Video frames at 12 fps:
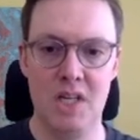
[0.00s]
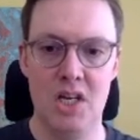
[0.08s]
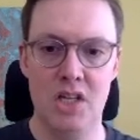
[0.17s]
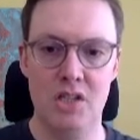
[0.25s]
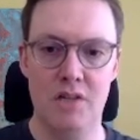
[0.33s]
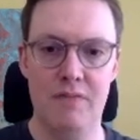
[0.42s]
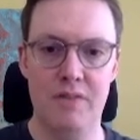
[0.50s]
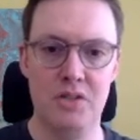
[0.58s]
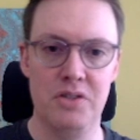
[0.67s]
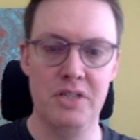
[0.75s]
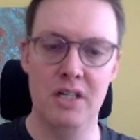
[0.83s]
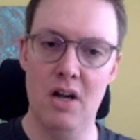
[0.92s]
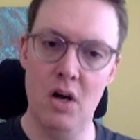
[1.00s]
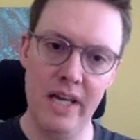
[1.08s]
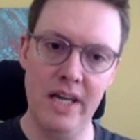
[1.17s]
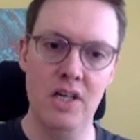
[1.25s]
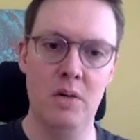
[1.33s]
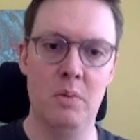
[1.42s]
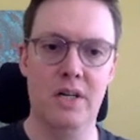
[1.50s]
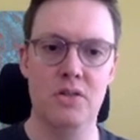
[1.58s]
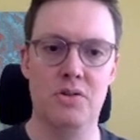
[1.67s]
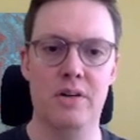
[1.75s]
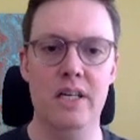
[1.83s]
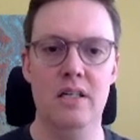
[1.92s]
So Fischer said, okay, you don't want to
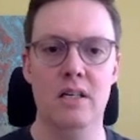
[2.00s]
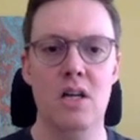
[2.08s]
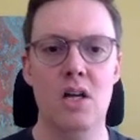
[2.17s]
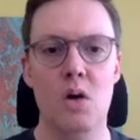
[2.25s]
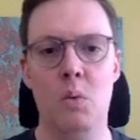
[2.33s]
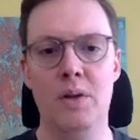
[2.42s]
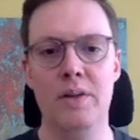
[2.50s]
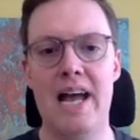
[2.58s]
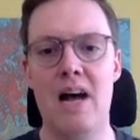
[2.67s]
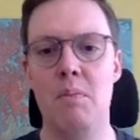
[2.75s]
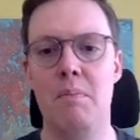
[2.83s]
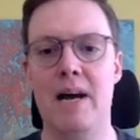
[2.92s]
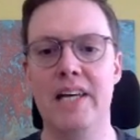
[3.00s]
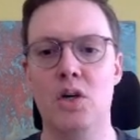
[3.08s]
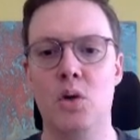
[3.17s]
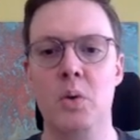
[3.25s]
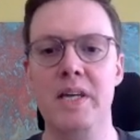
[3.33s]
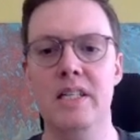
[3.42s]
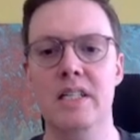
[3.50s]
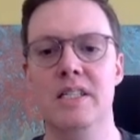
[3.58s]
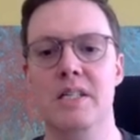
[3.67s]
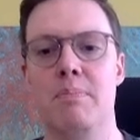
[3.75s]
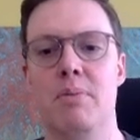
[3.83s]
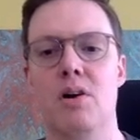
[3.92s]
trade? Well, now my queen is
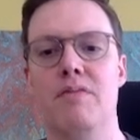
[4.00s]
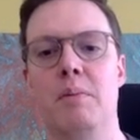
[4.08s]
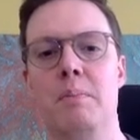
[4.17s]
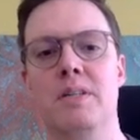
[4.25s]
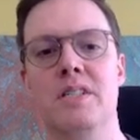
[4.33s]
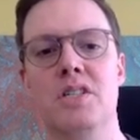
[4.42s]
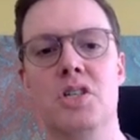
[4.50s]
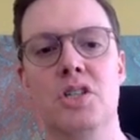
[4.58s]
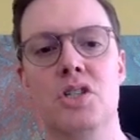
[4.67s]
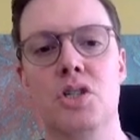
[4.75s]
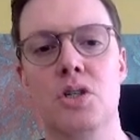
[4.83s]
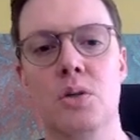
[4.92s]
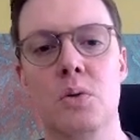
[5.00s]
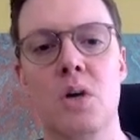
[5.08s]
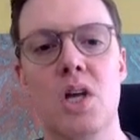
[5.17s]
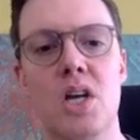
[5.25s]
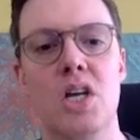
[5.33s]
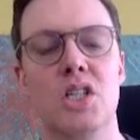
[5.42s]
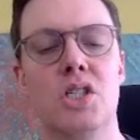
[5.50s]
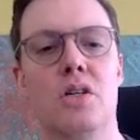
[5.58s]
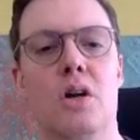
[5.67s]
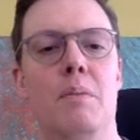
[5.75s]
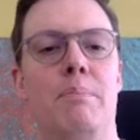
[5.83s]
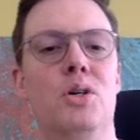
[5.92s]
in perfect position to
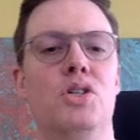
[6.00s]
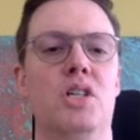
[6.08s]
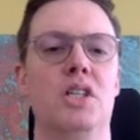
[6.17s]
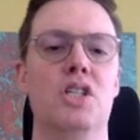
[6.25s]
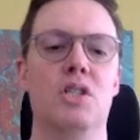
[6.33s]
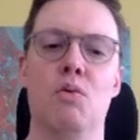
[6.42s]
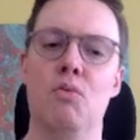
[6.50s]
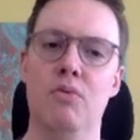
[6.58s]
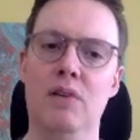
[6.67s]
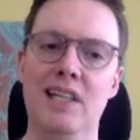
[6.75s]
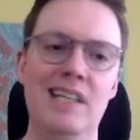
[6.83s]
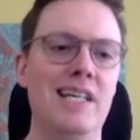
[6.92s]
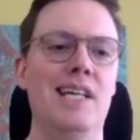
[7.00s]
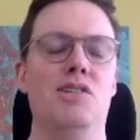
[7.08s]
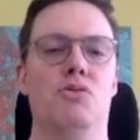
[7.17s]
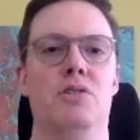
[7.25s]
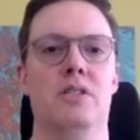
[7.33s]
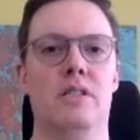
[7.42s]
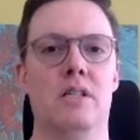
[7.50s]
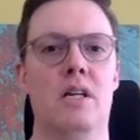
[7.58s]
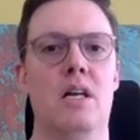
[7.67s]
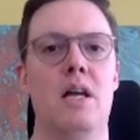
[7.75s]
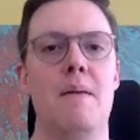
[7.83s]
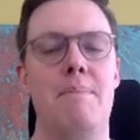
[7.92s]
start pushing this really dangerous
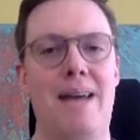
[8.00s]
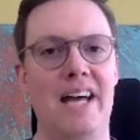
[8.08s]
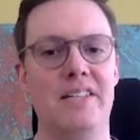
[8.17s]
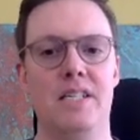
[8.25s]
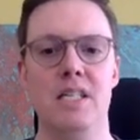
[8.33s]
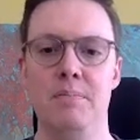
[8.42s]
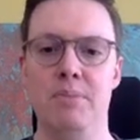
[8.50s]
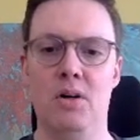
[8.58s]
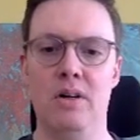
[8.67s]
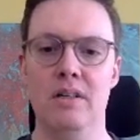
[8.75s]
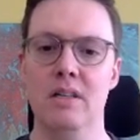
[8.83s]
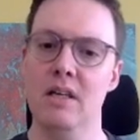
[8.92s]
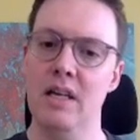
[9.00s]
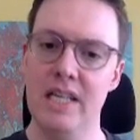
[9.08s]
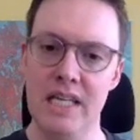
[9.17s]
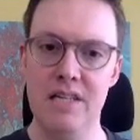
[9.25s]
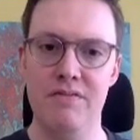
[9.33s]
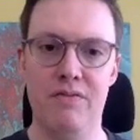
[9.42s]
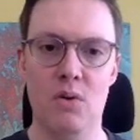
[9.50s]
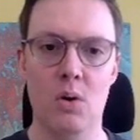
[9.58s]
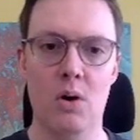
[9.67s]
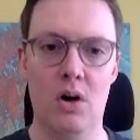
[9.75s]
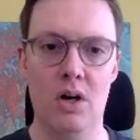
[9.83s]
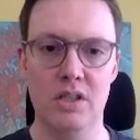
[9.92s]
past e pawn.
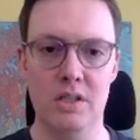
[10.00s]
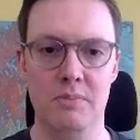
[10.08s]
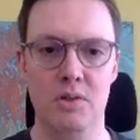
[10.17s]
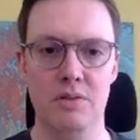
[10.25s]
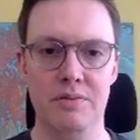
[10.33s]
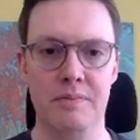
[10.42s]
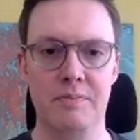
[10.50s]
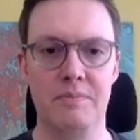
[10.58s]
e4, awesome move.